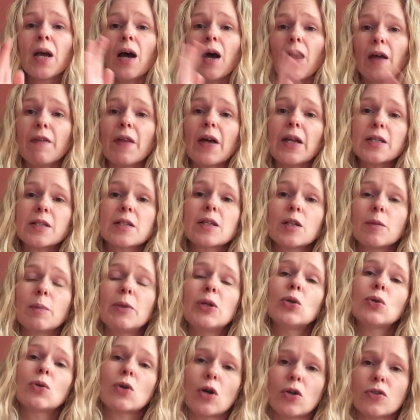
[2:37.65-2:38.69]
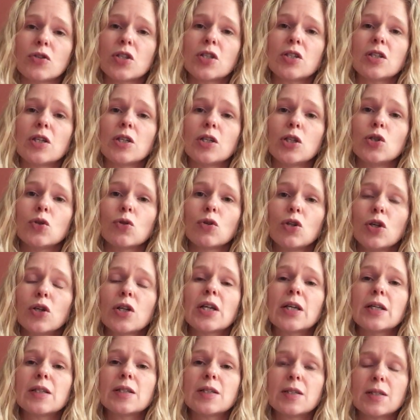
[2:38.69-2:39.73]
And that is going to be your constant. You're
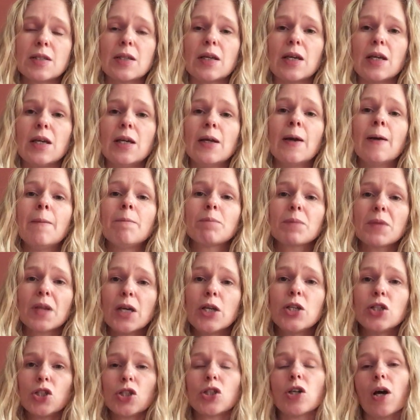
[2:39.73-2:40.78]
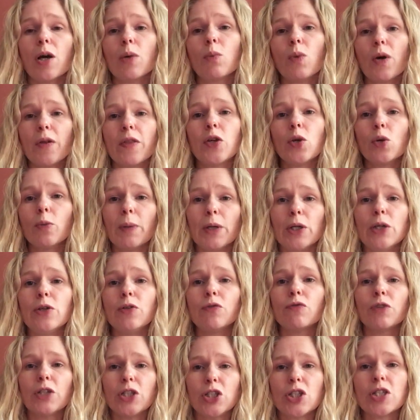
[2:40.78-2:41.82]
looking to see each time whether your
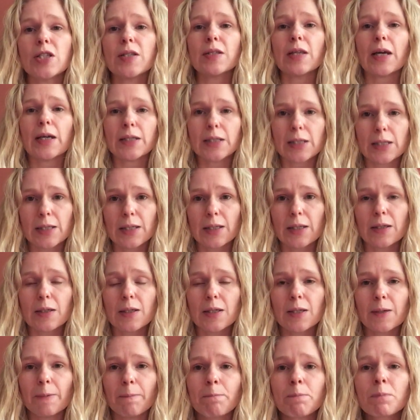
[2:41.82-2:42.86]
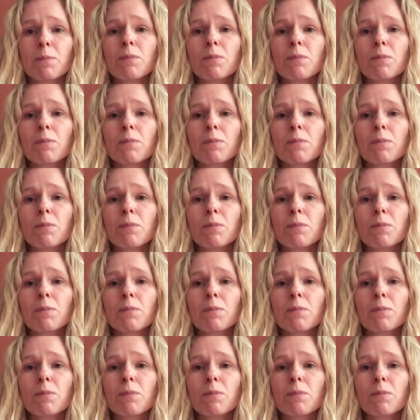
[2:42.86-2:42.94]
balloon reaches that distance.